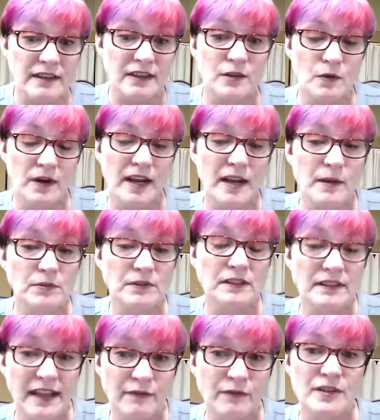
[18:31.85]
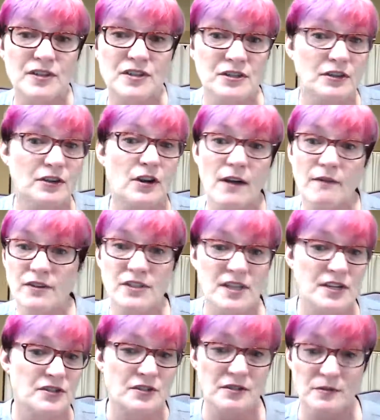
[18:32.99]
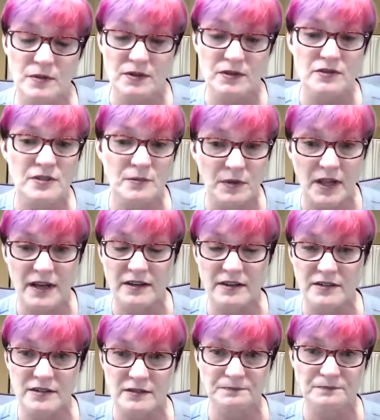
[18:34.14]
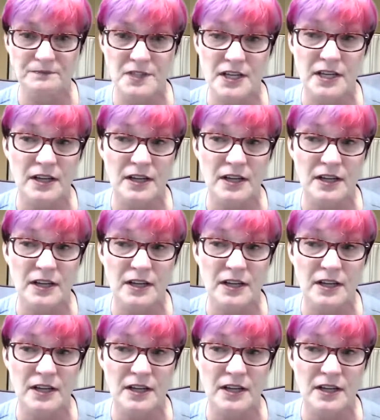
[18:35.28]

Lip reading: that you were able to leverage in your conversations with your suppliers to get